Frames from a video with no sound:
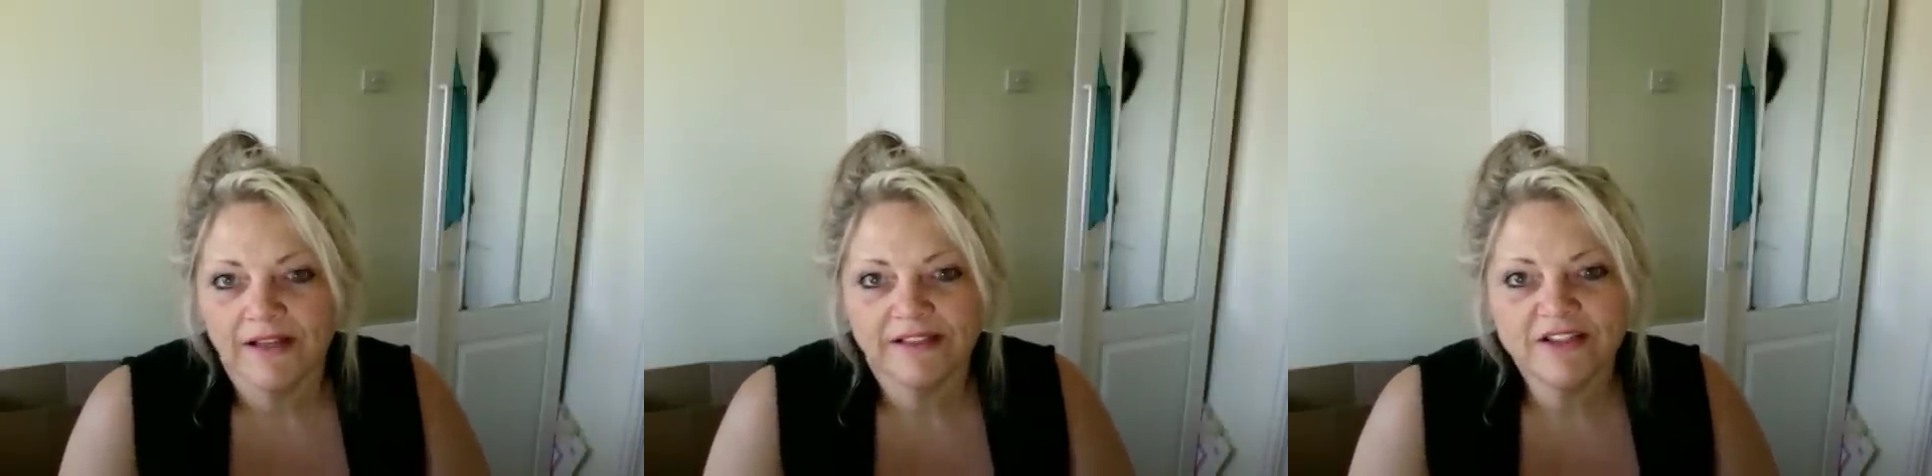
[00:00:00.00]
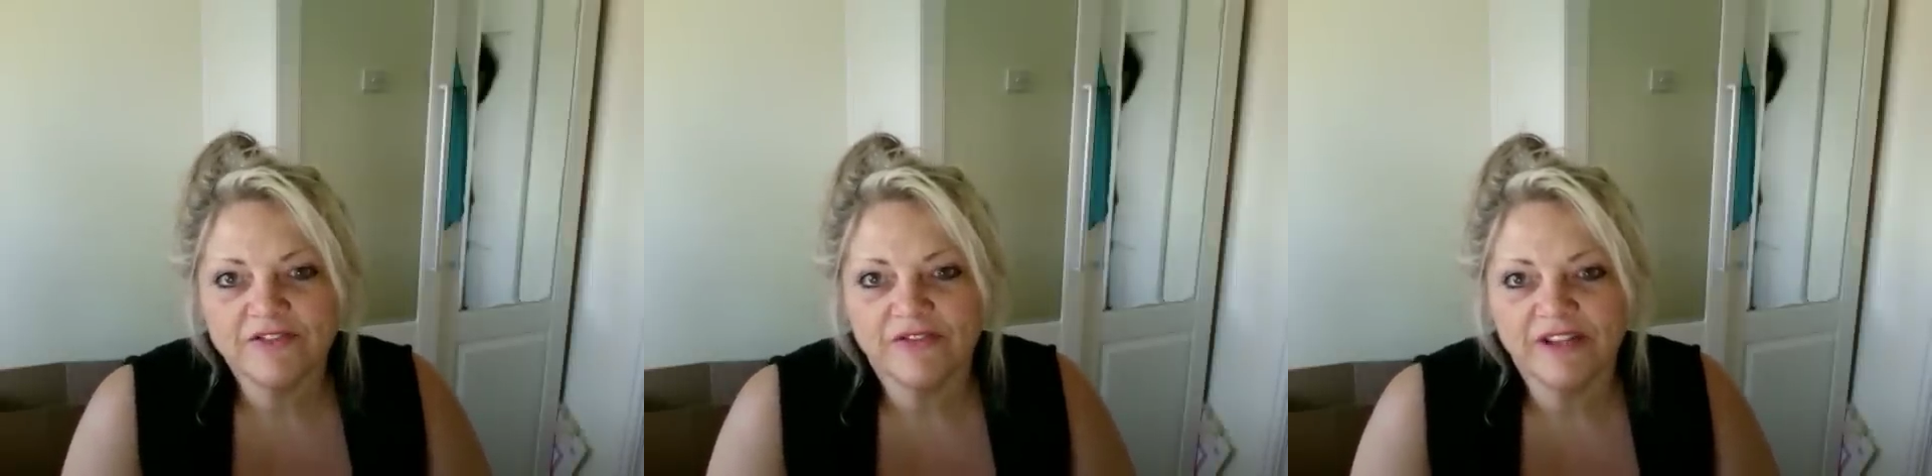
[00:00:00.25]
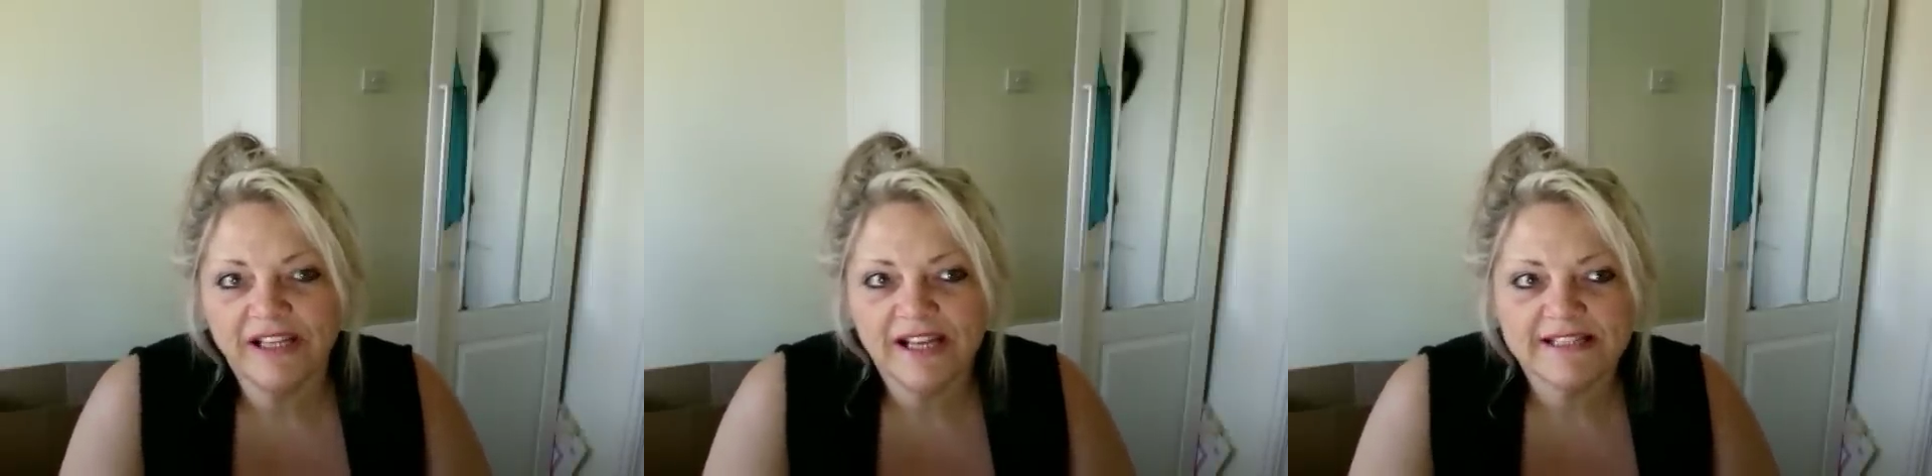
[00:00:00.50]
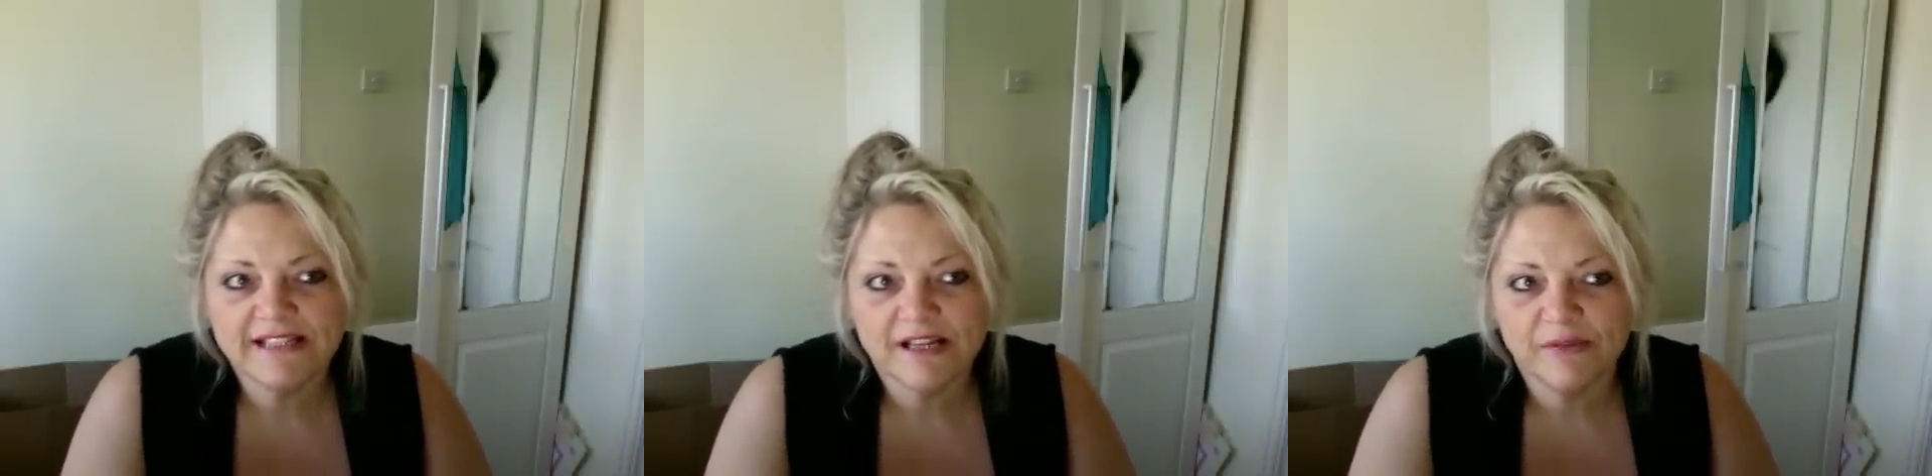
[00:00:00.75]
I didn't
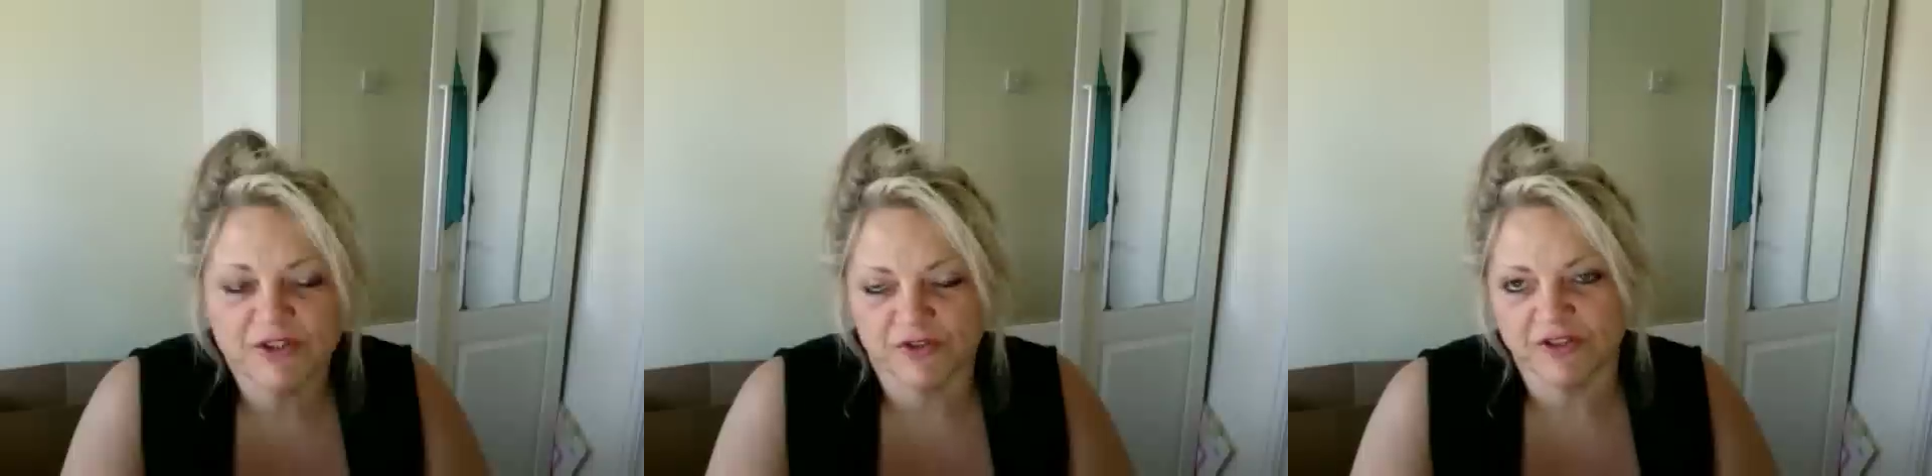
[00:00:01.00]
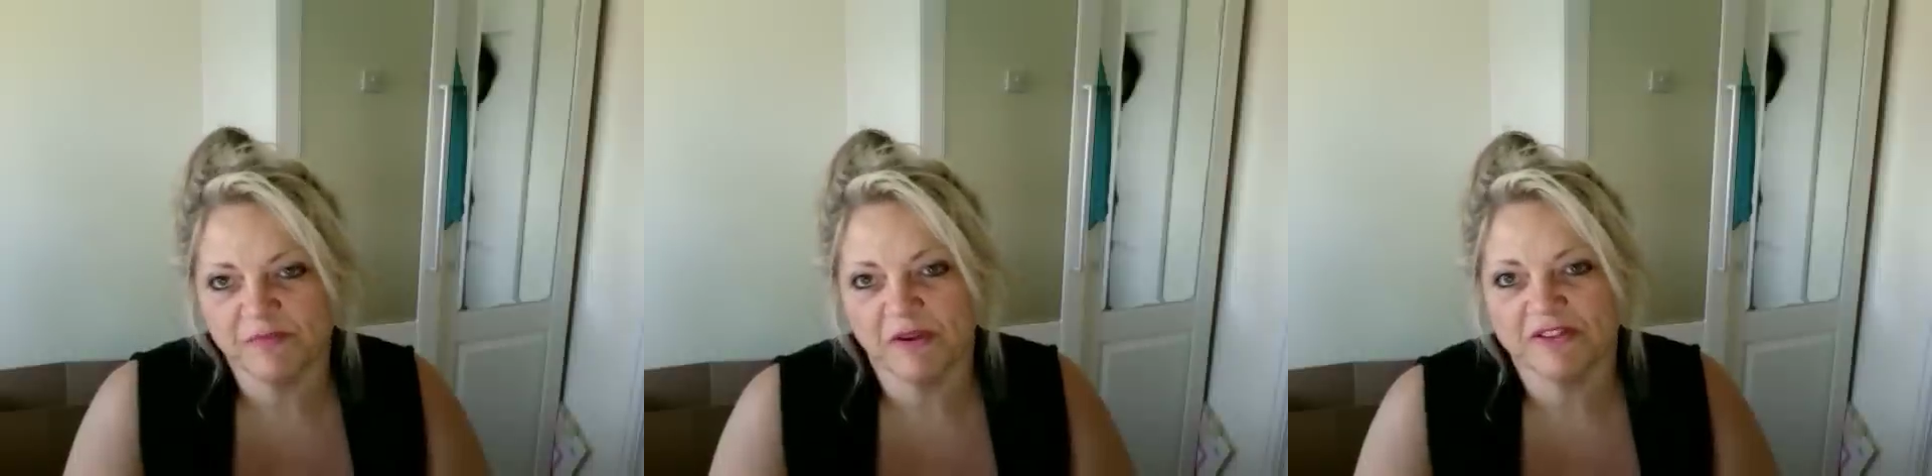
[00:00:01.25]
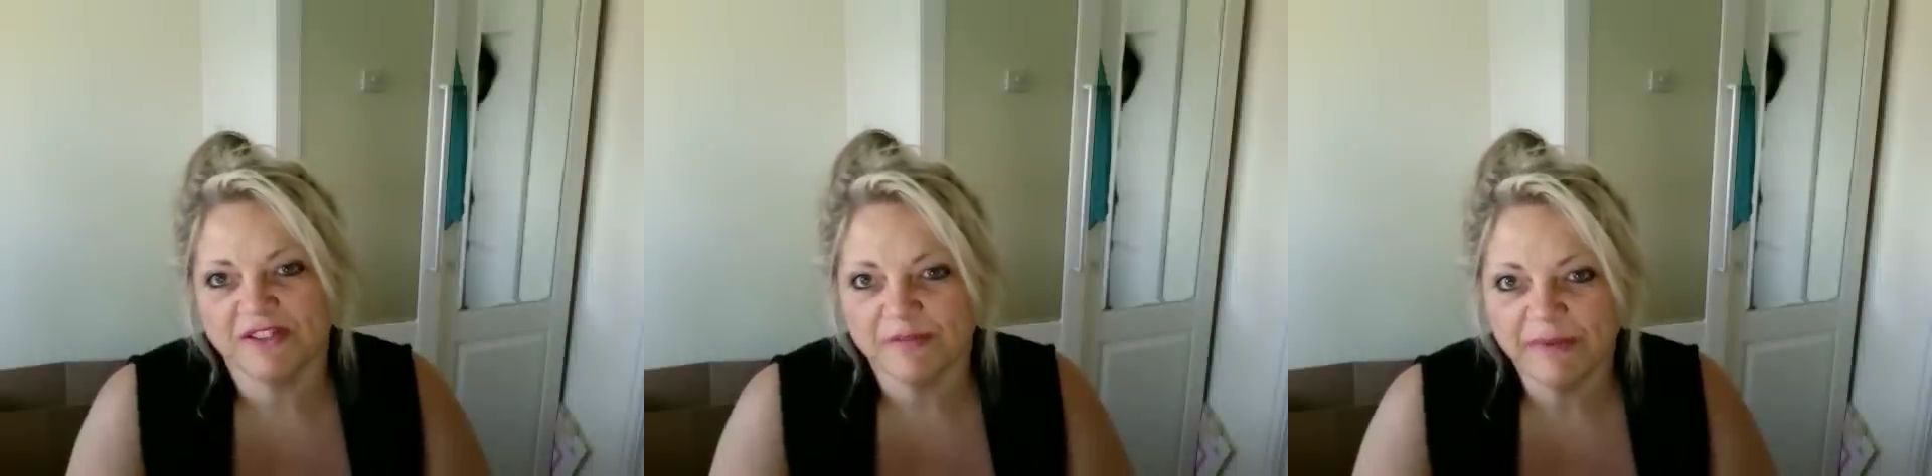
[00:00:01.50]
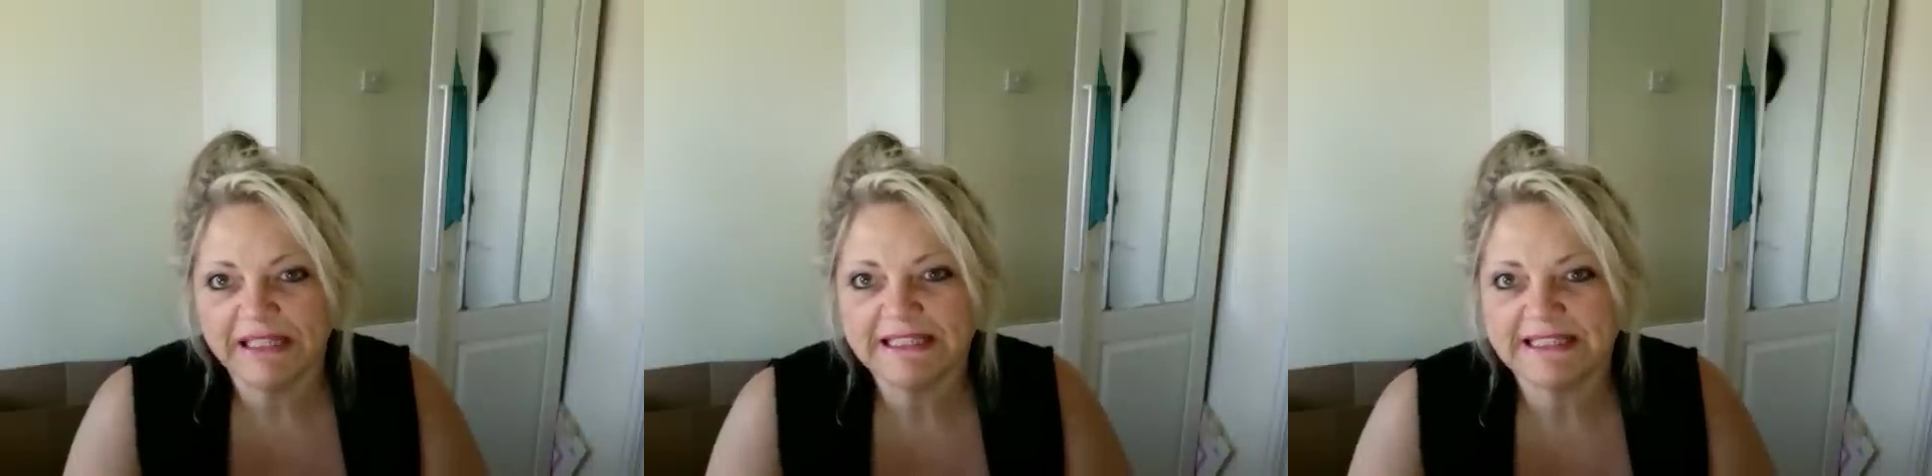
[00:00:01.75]
realise how much
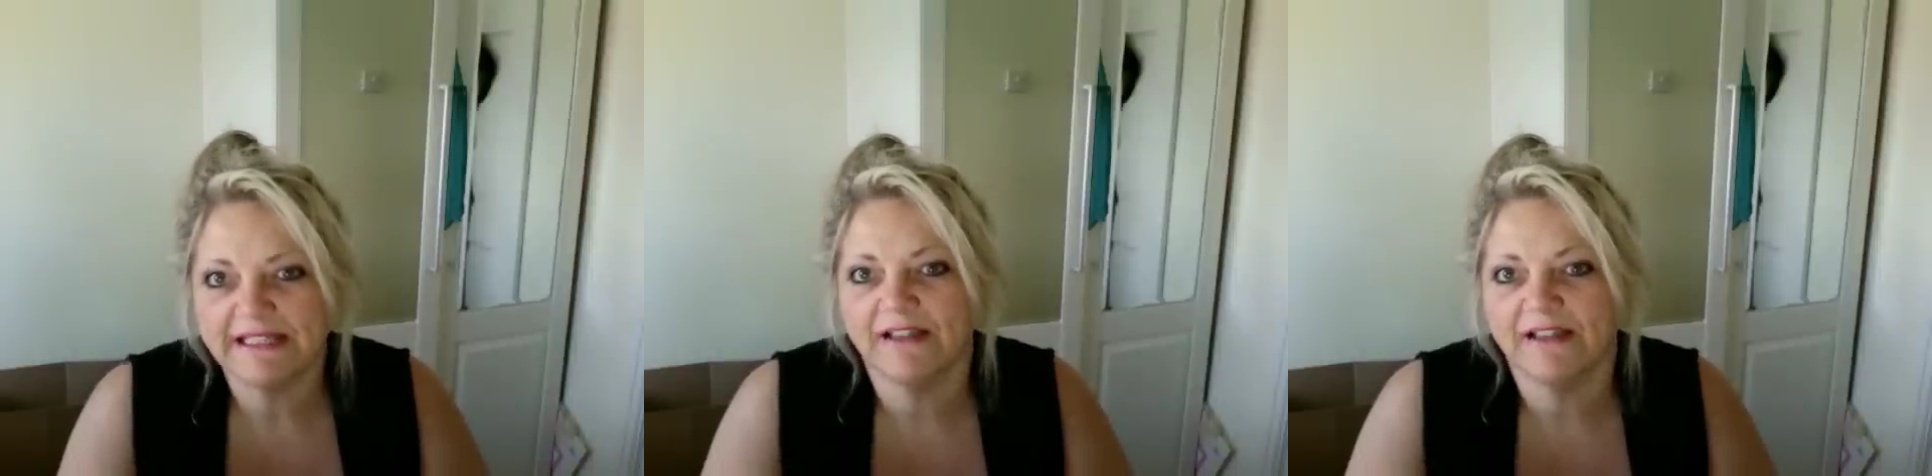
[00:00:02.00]
responsibility